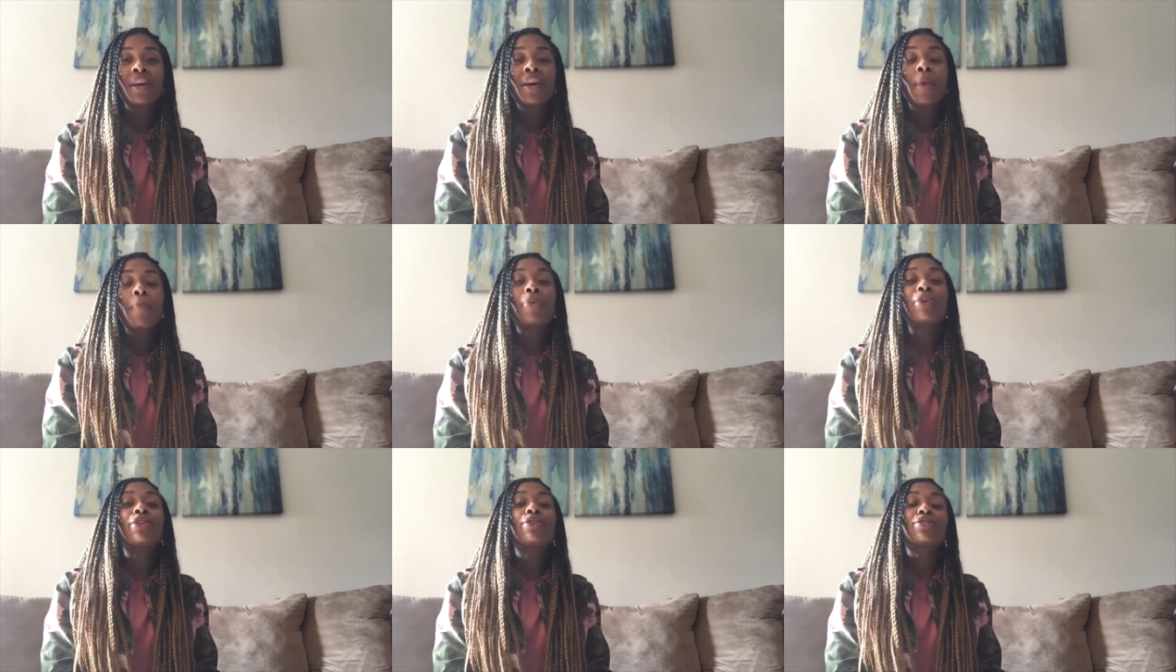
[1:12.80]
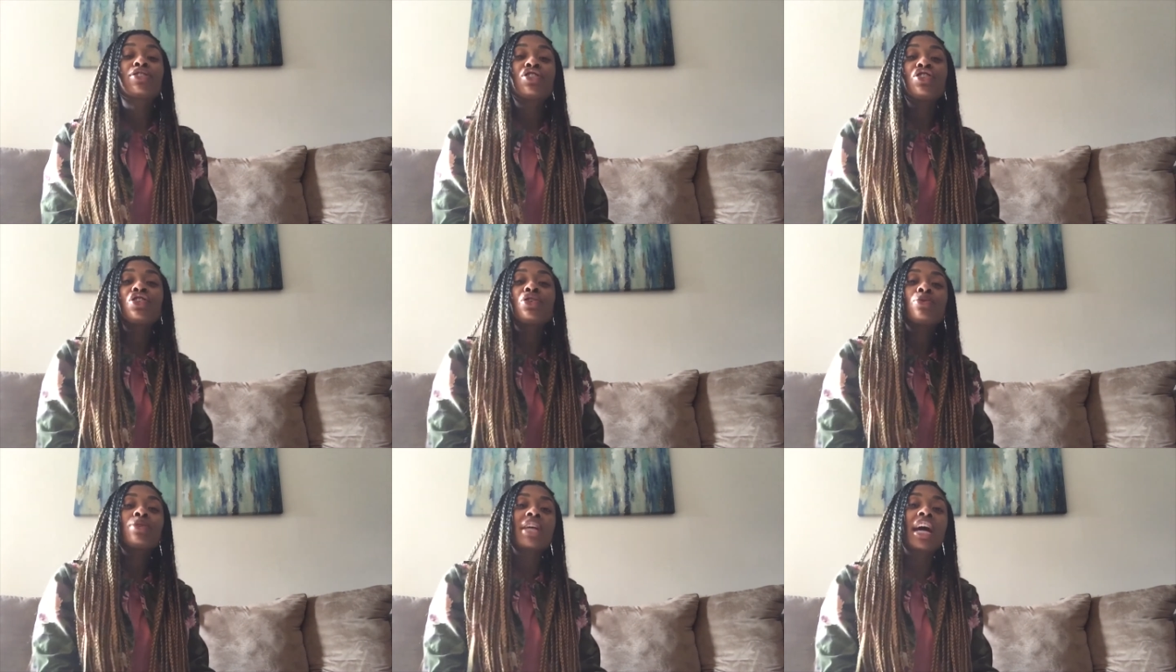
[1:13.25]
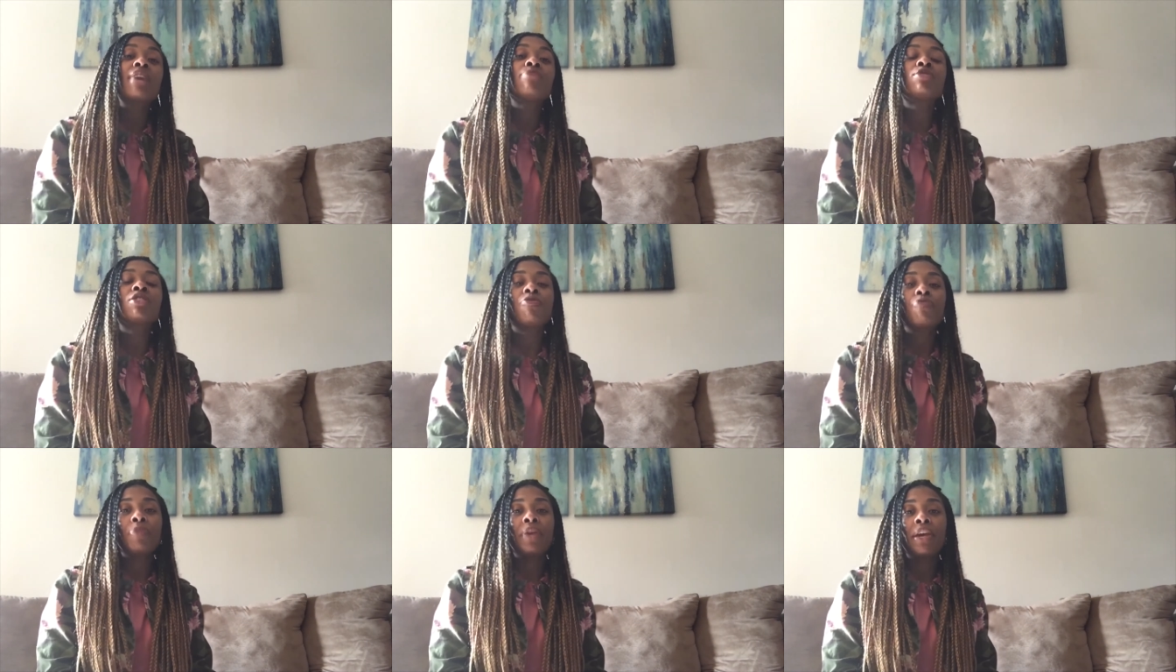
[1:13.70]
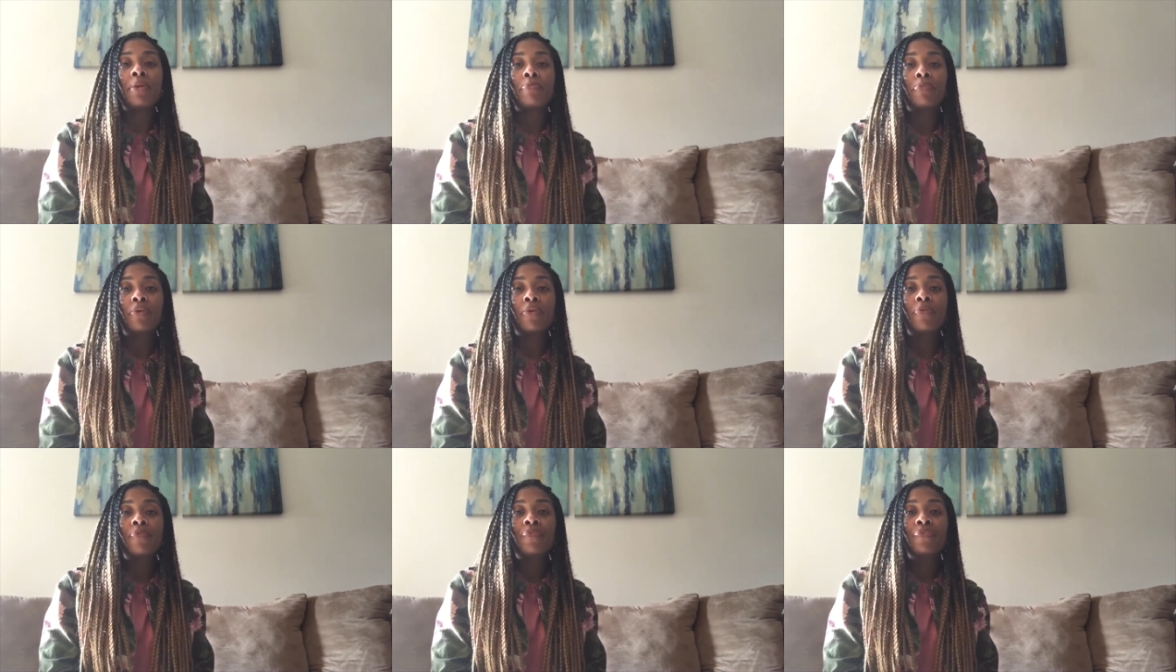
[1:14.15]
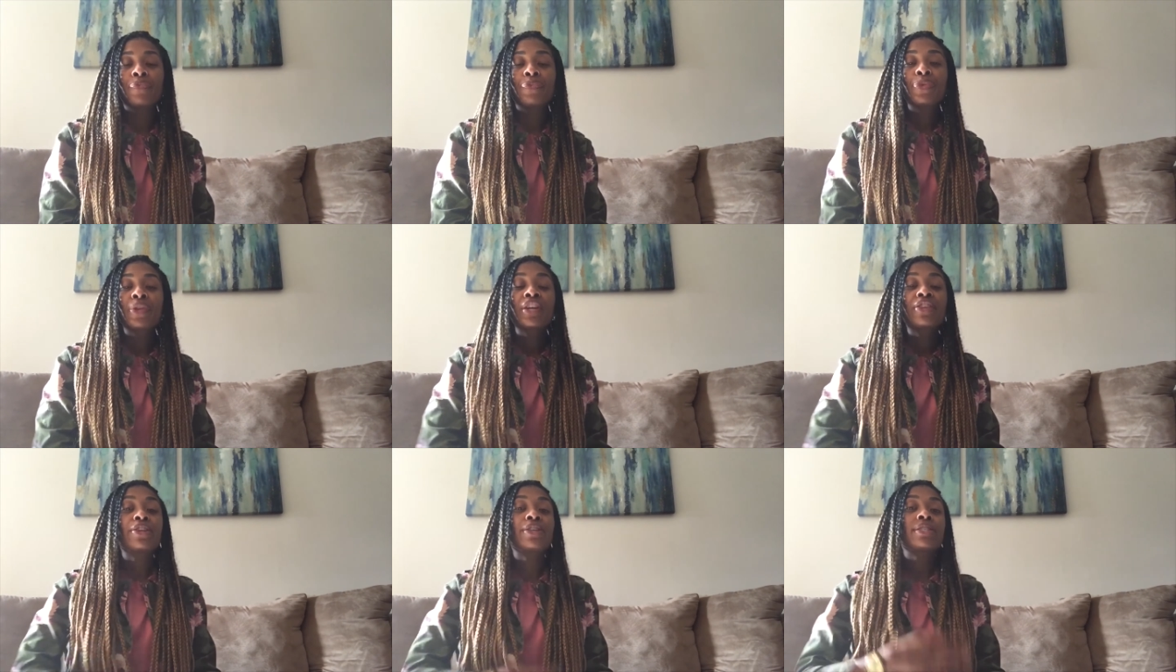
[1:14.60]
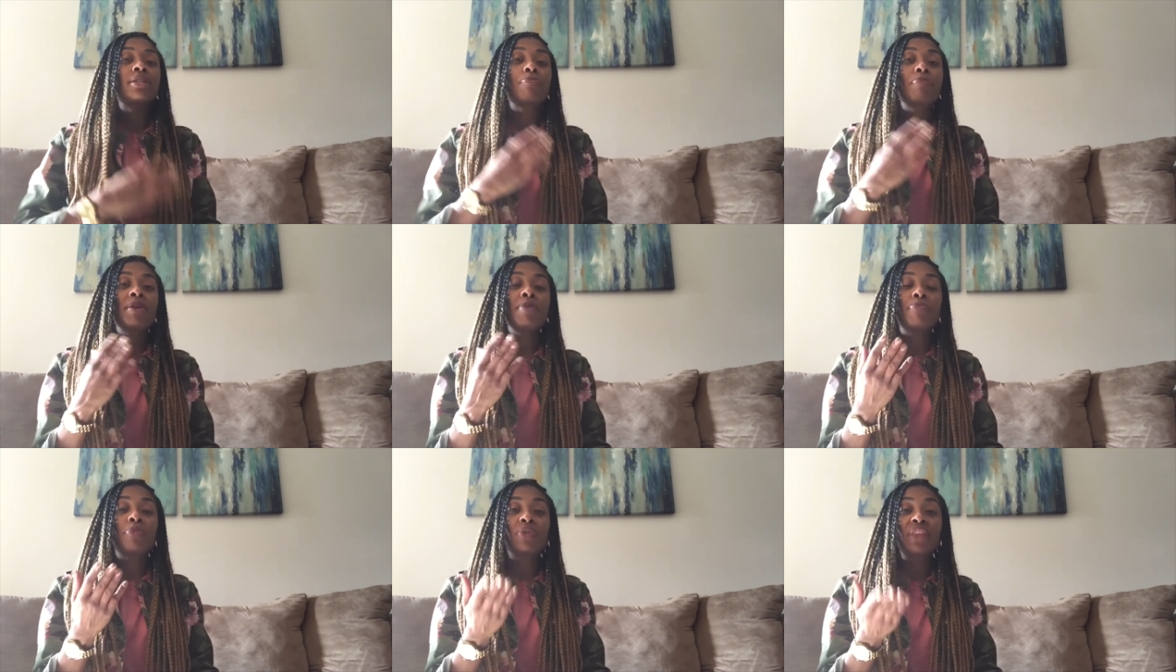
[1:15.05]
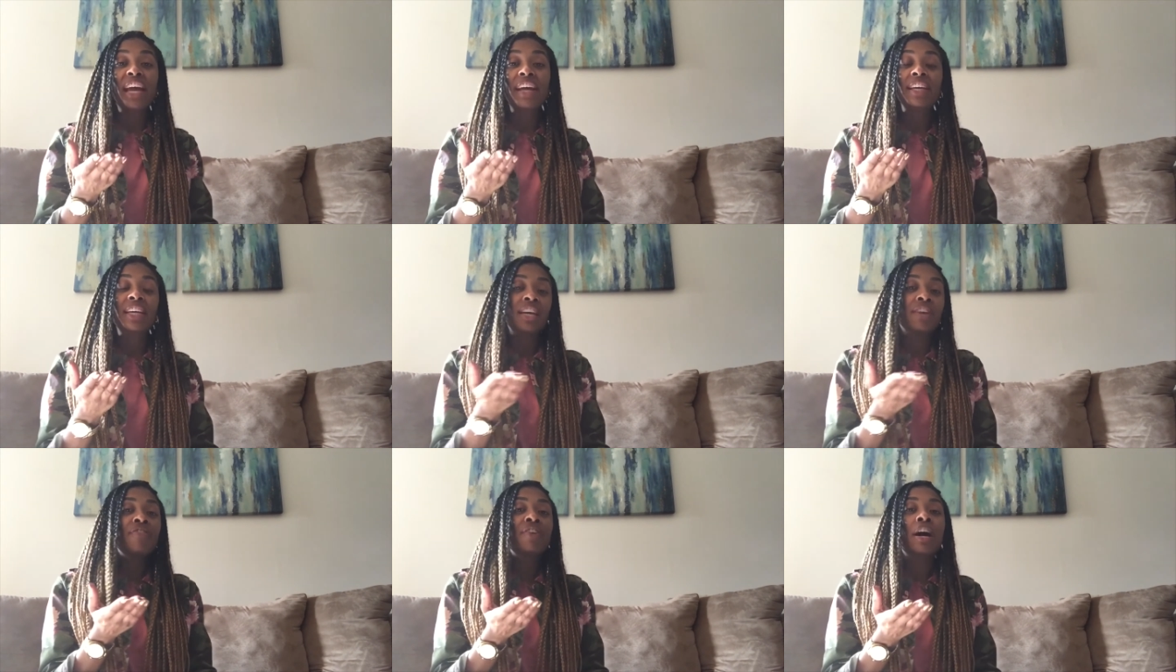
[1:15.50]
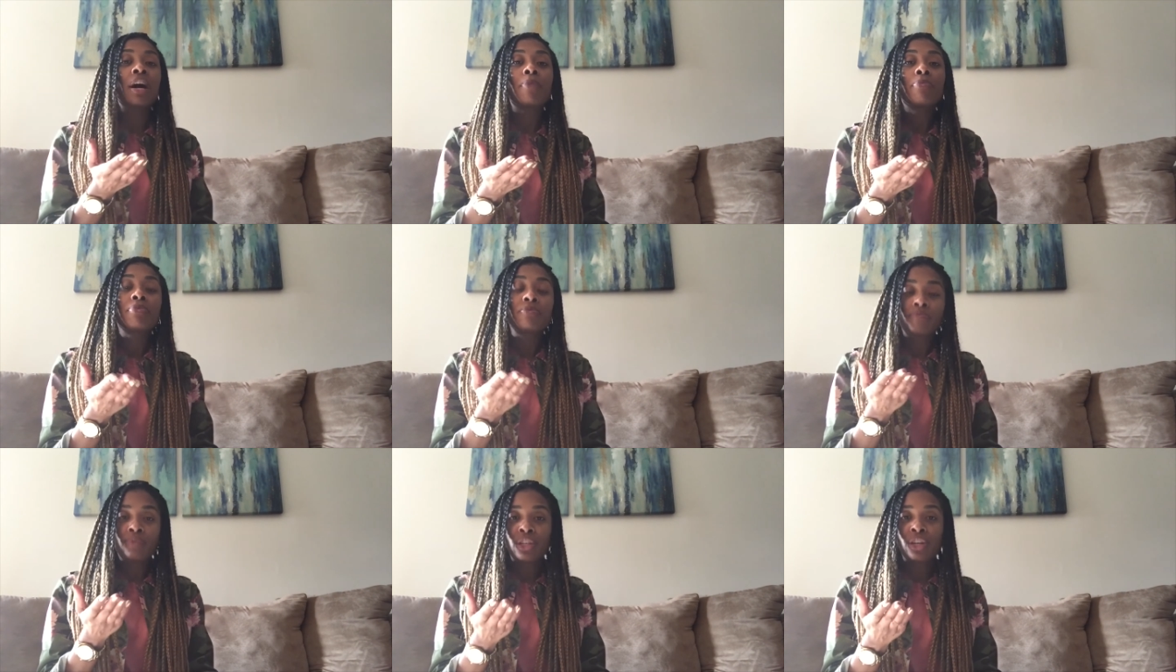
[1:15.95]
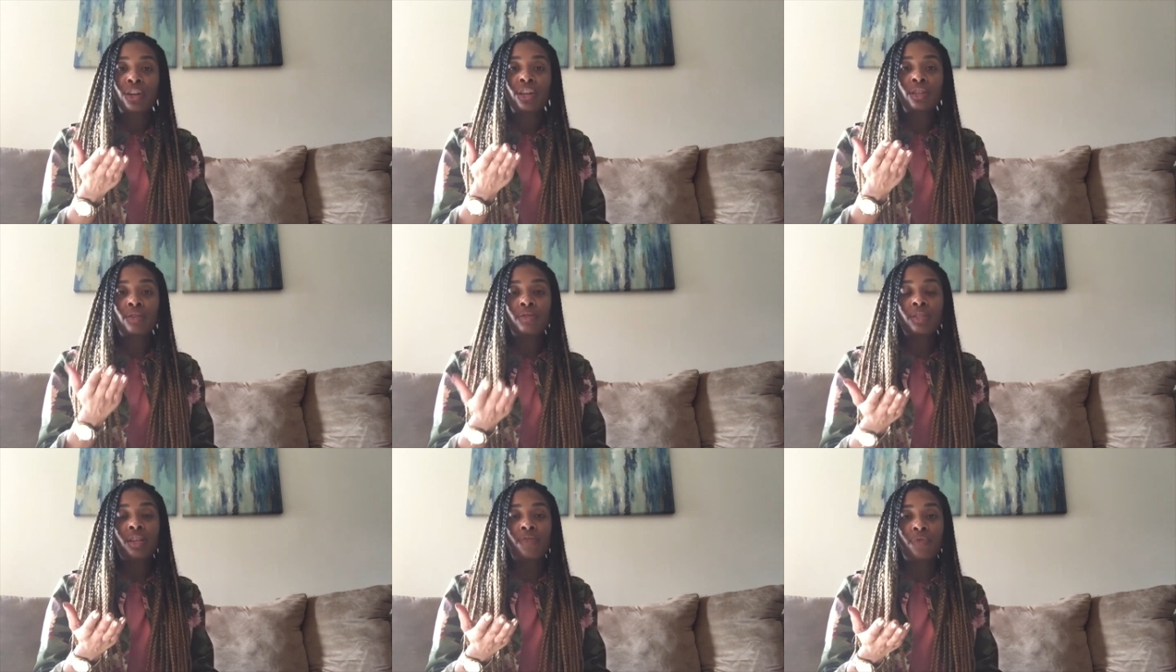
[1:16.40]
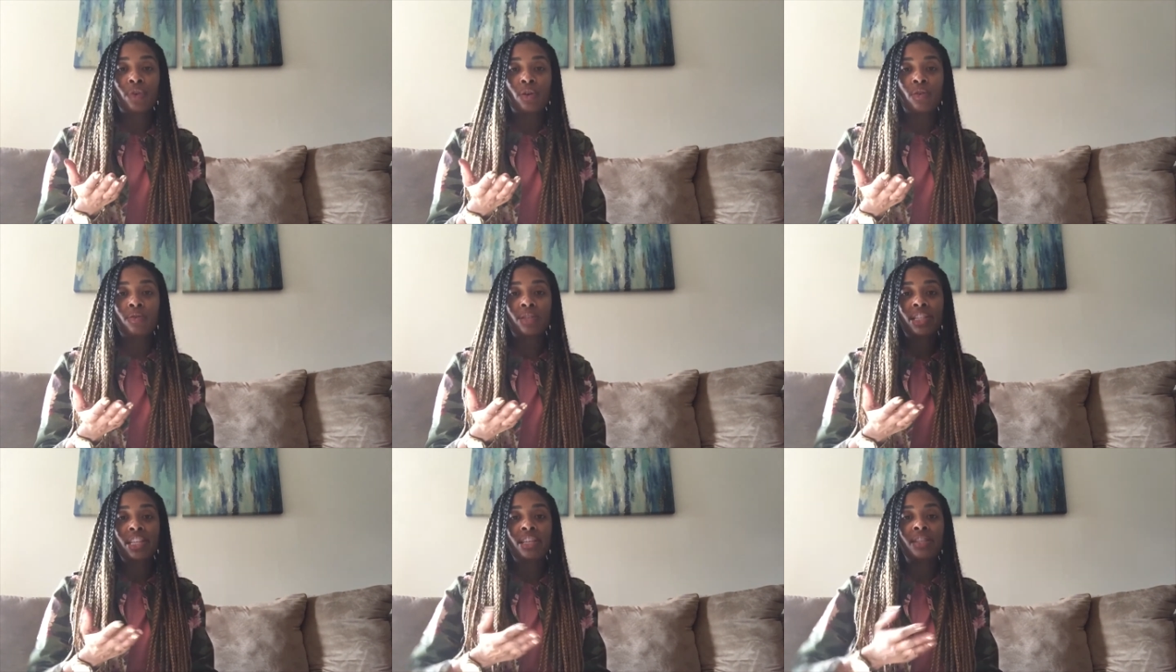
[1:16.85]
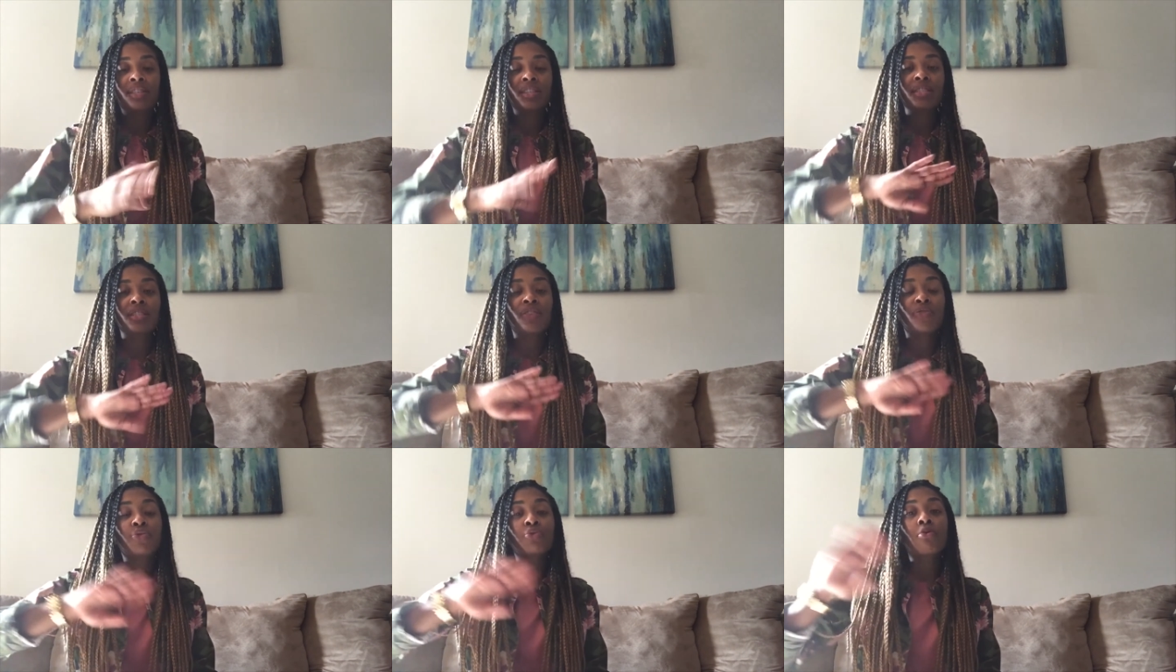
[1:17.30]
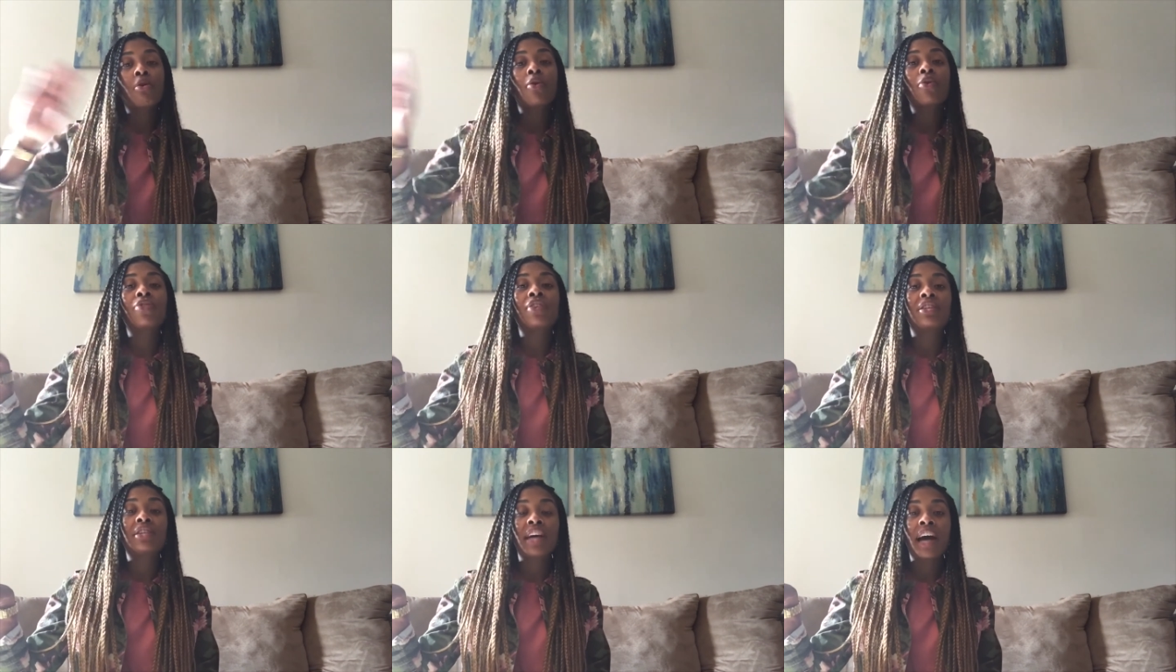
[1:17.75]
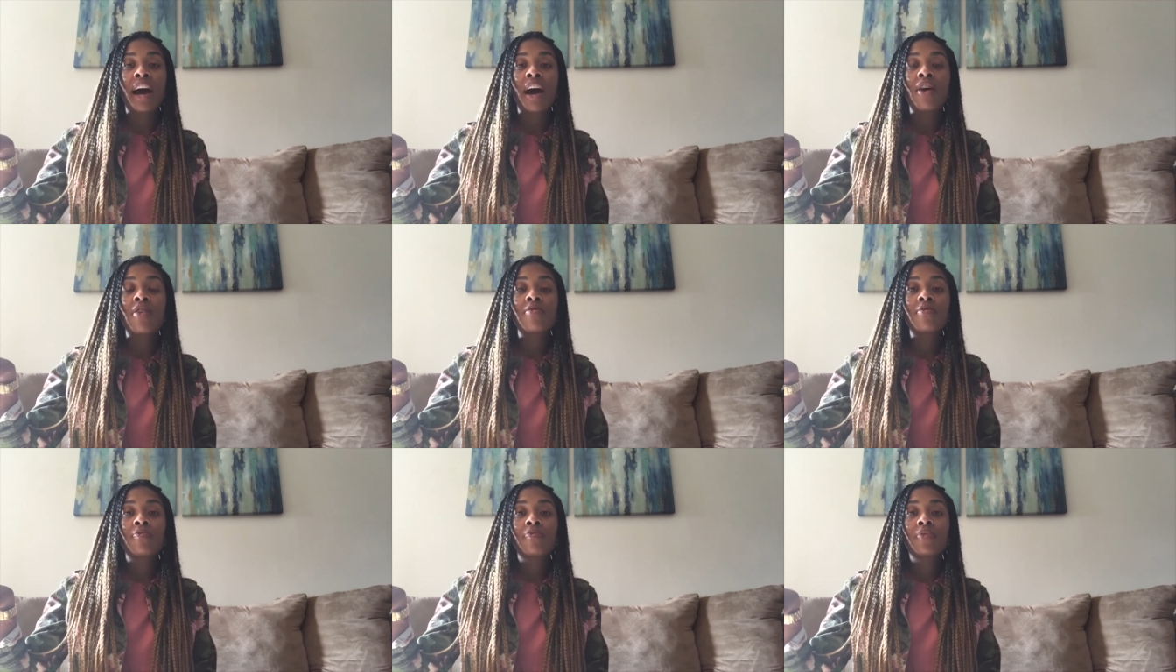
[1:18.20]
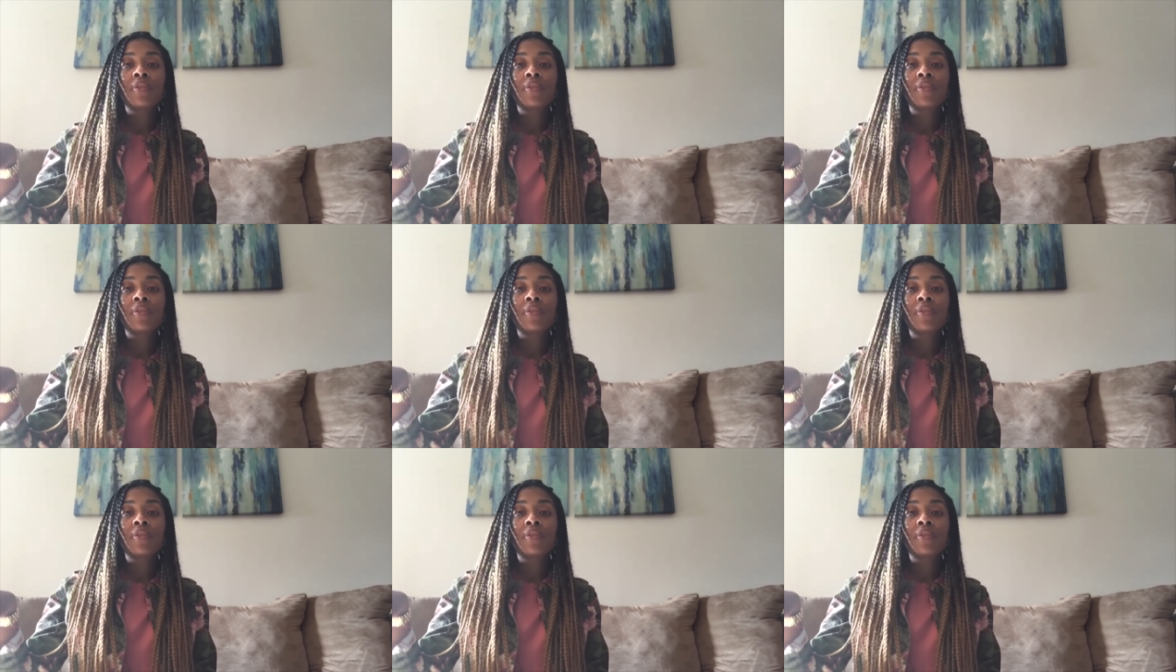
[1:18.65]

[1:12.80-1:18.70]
But there's two types of people. There's the people that give up during those difficult seasons and throw in the towel.